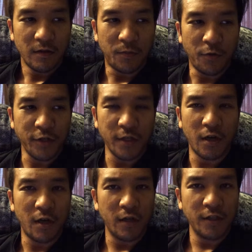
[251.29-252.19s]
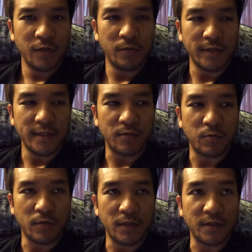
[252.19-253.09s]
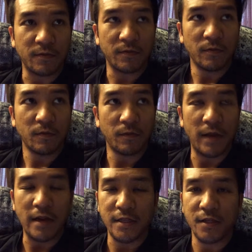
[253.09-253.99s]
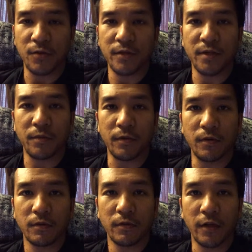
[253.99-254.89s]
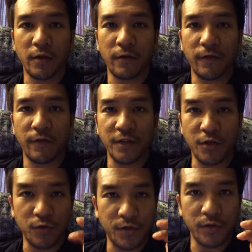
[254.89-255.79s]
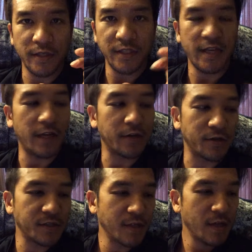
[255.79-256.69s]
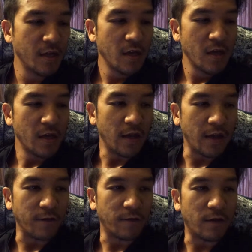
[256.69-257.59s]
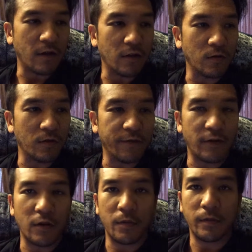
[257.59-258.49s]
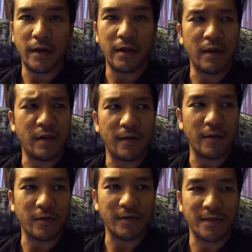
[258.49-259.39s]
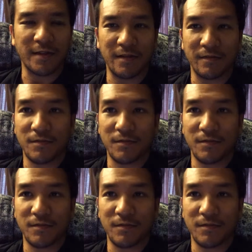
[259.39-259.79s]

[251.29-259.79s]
Portionology was made it so simple. If you just use those containers and follow planning, it's like